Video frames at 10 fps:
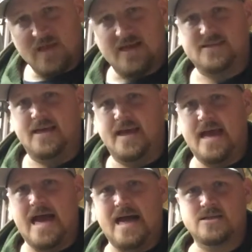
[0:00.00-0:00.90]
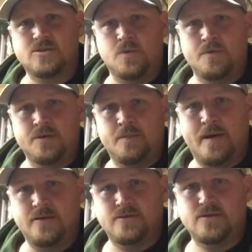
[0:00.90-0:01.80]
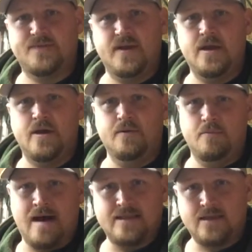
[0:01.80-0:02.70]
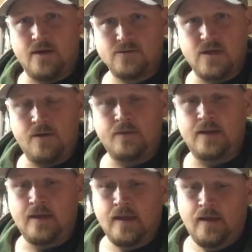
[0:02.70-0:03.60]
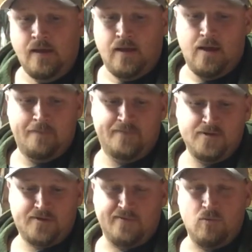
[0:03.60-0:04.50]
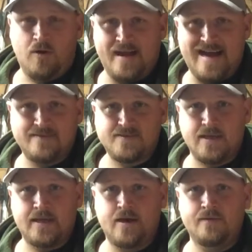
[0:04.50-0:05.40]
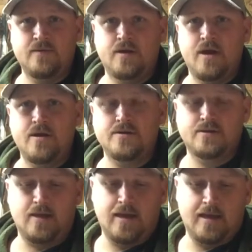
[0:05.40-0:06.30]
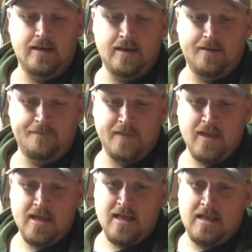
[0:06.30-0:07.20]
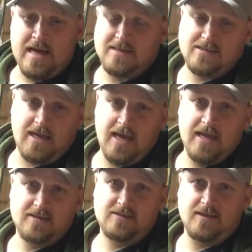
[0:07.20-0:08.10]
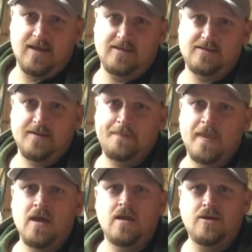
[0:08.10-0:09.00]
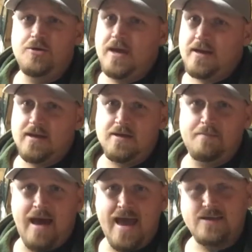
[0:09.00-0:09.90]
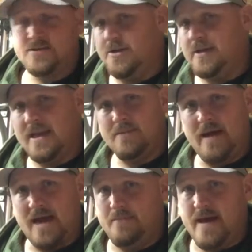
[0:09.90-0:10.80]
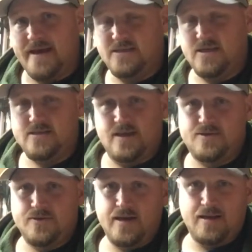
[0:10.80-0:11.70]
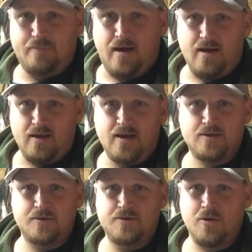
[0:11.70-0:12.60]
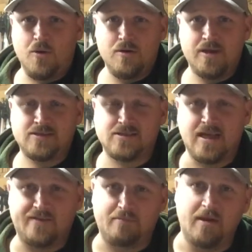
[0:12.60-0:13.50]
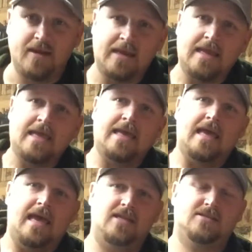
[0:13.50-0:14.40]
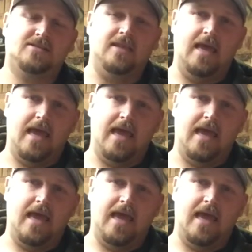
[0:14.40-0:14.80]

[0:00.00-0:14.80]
like I say, I just wanted to post this video with my thoughts on it, just from what I've seen over the years. And like I say, it's you get a good batch, you can get a bad batch. It's really pot luck when you're ordering this stuff, but it's